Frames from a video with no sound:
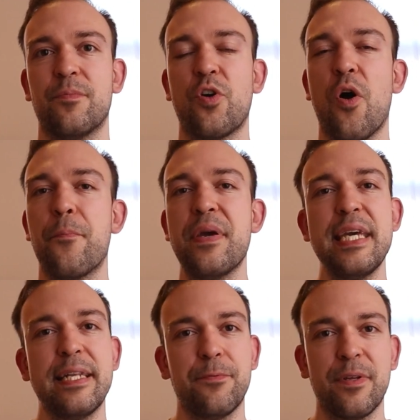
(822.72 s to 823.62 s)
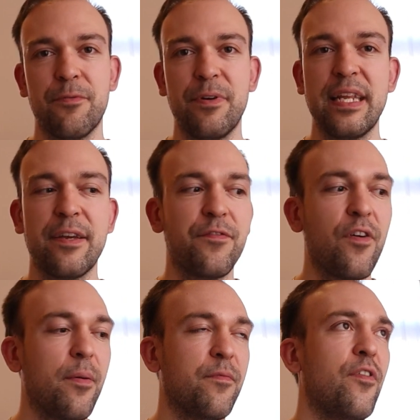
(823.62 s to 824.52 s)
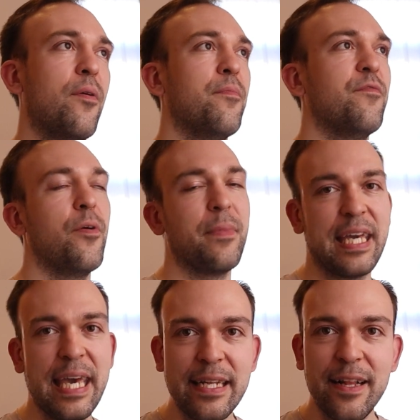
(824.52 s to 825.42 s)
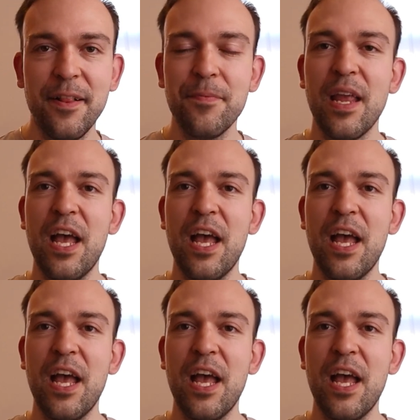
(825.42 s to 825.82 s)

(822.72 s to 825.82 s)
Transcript: compete with reading from a Kindle.